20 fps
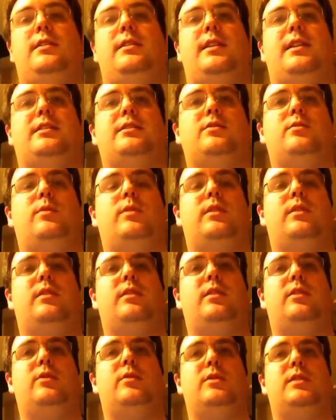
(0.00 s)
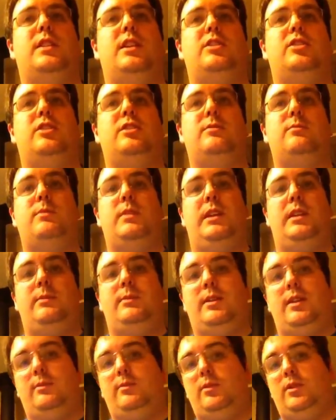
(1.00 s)
That's where, it's not just me,
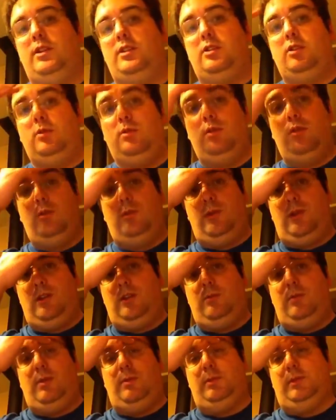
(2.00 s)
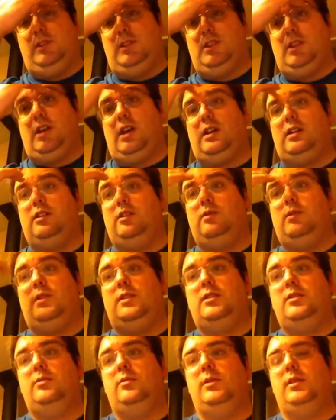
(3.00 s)
but I bring 2 or 3 other people to talk you
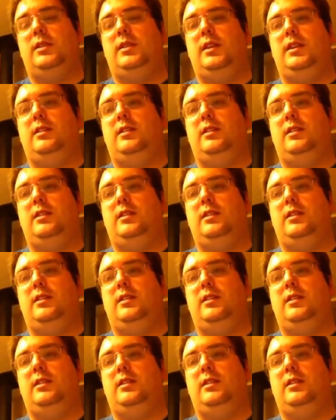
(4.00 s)
into it.